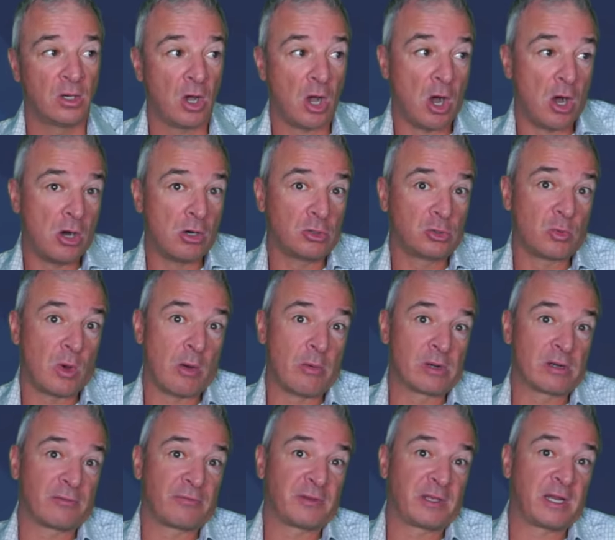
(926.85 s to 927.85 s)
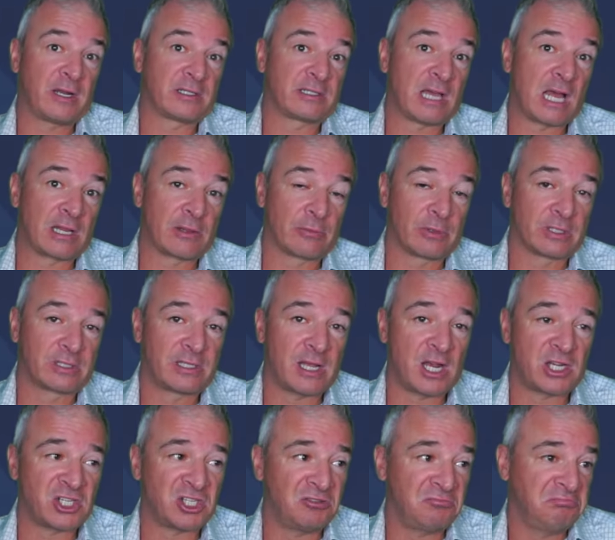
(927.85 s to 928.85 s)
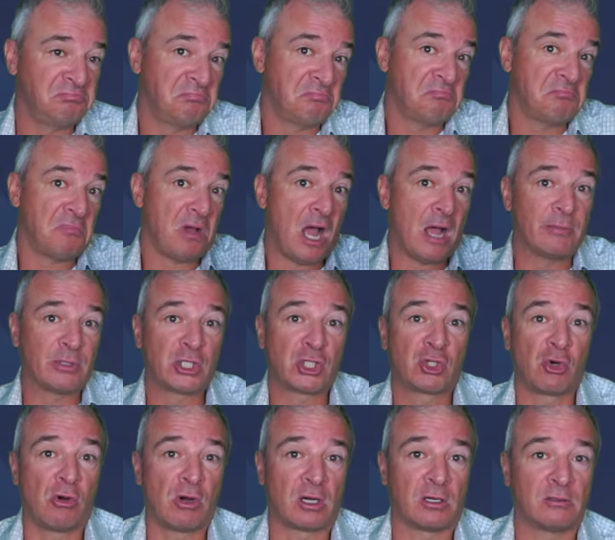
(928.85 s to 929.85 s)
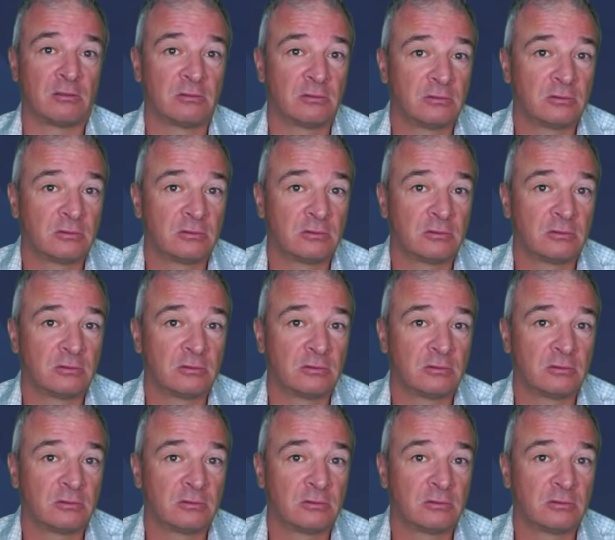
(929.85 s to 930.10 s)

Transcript: Oh, do I want to get us out of the recession? I'm short.